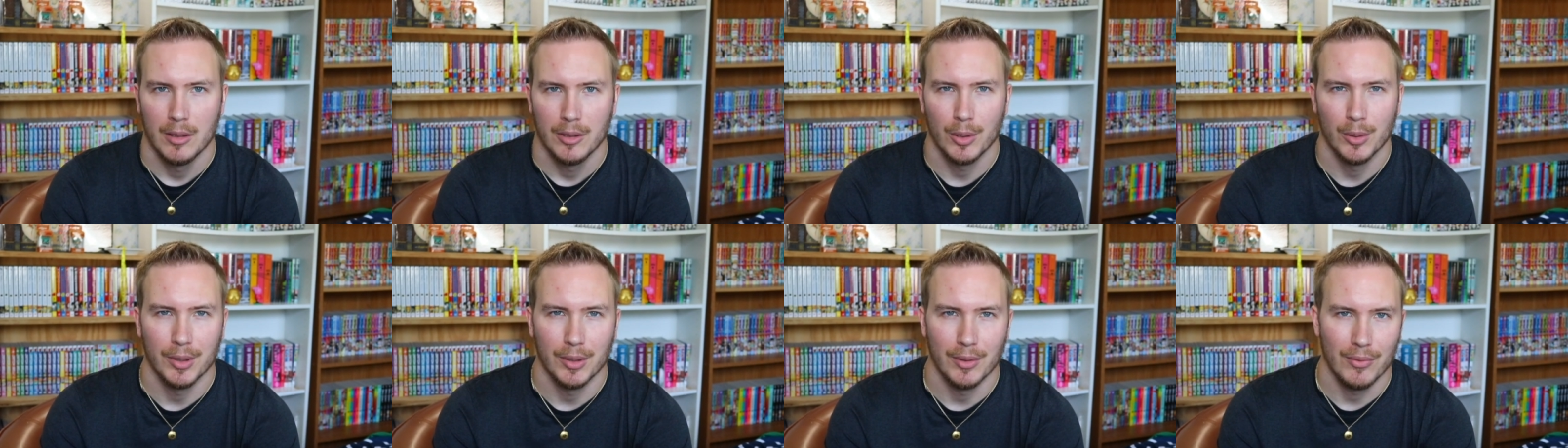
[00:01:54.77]

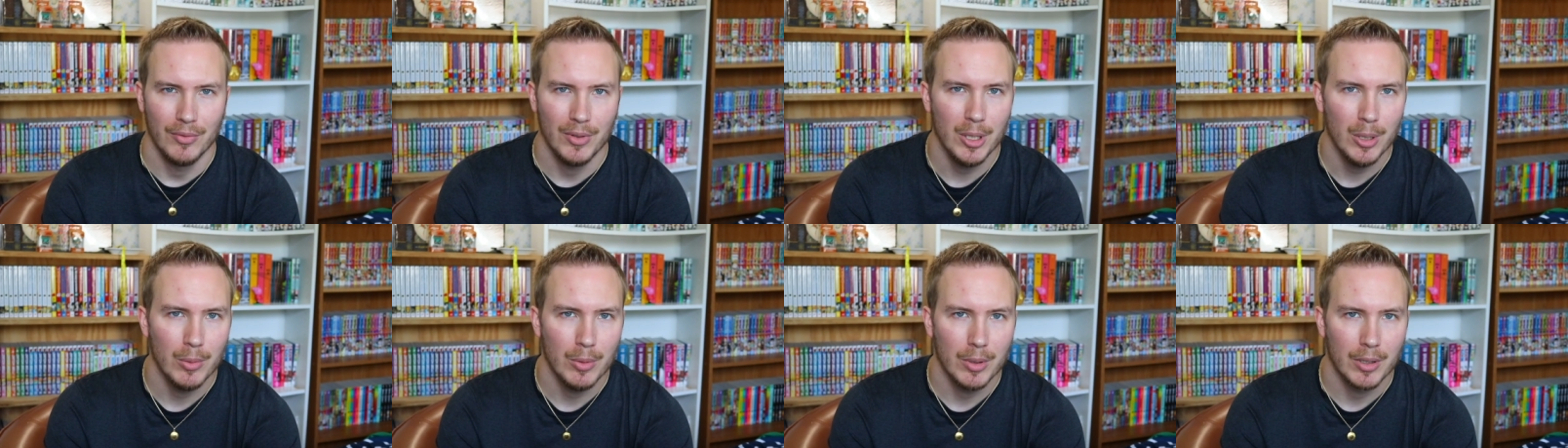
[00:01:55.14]
So as a
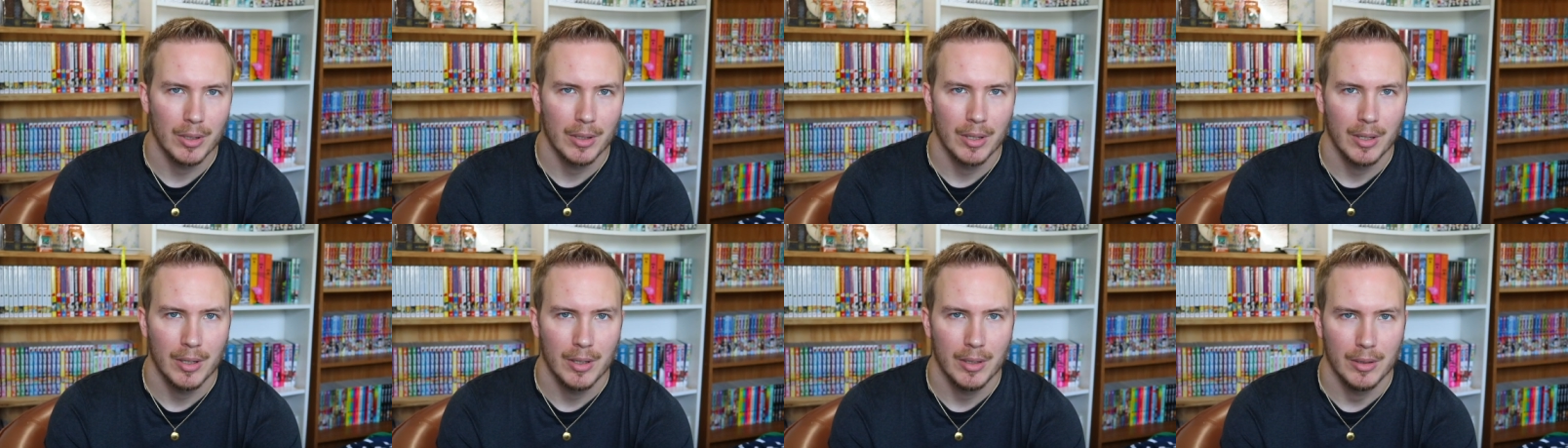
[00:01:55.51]

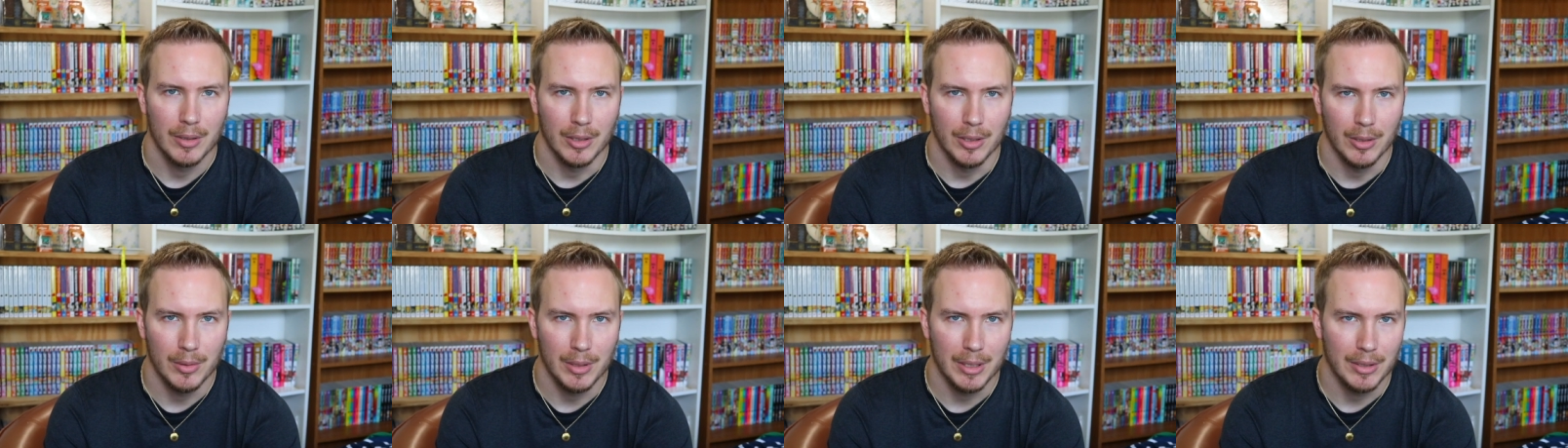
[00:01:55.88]
viewer,
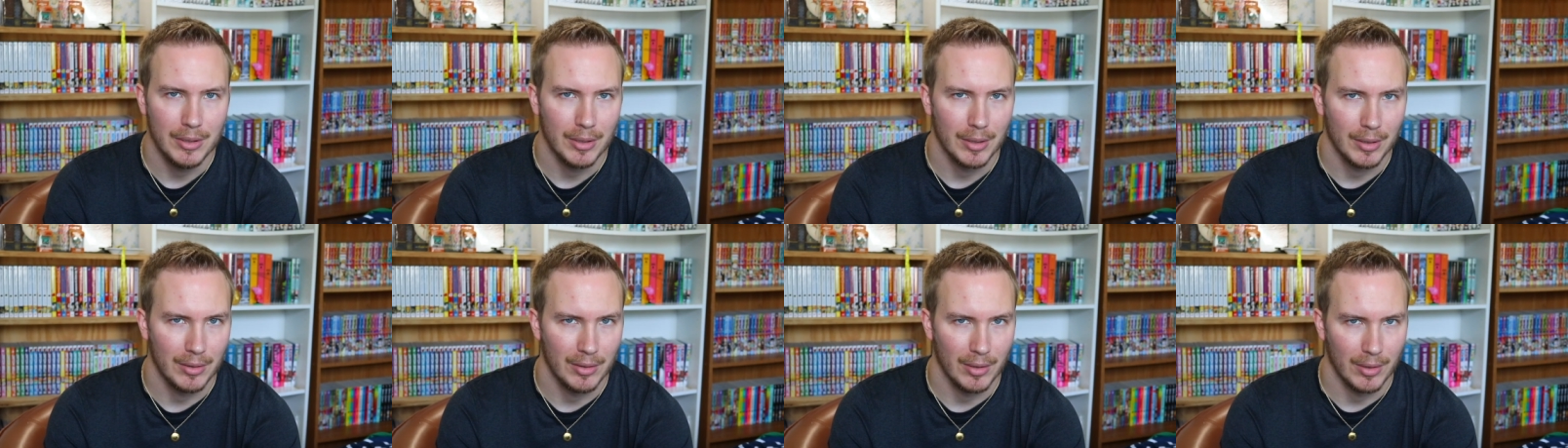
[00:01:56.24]
you need
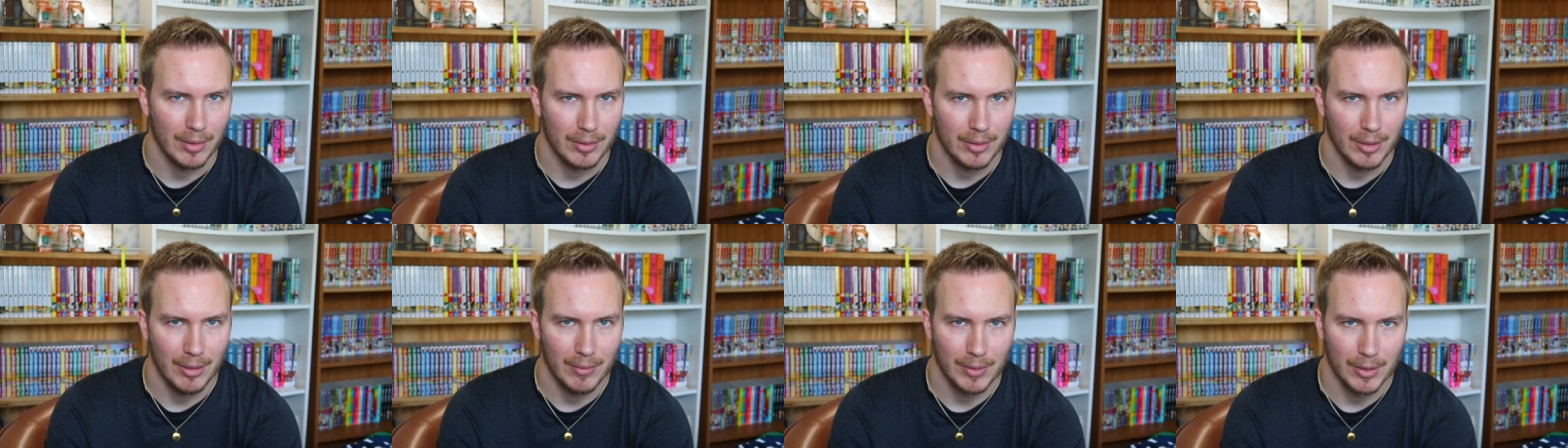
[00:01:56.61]
to exert
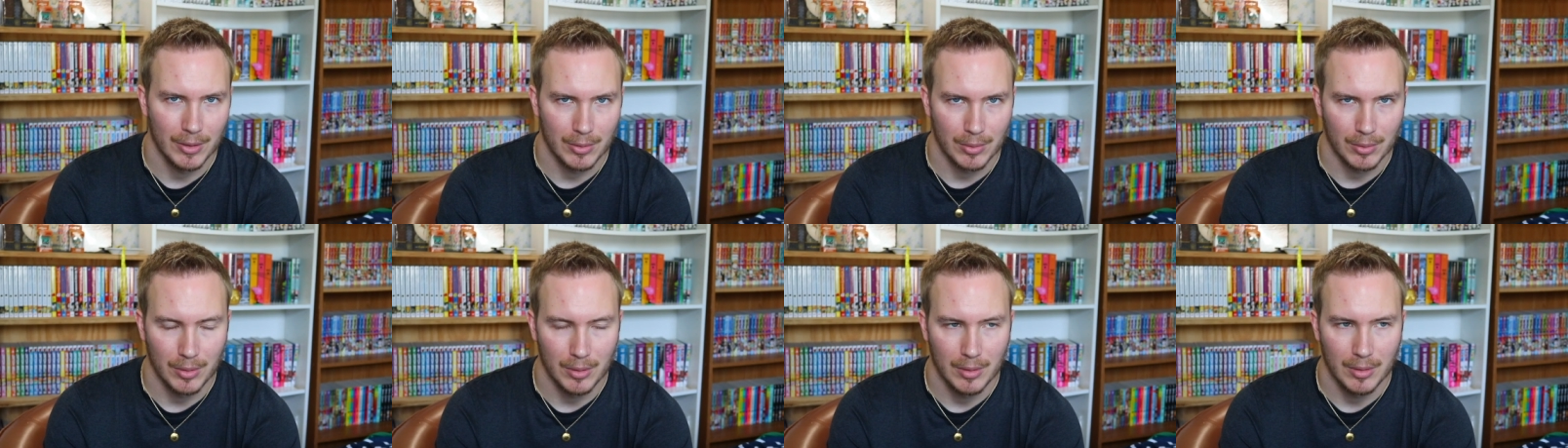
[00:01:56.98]

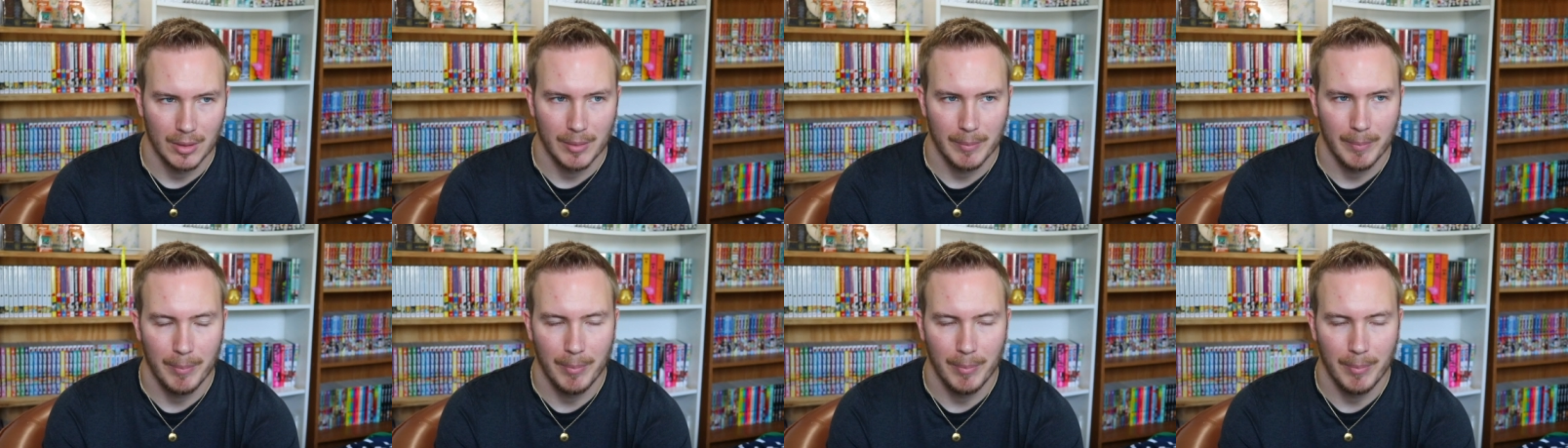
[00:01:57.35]
self-control.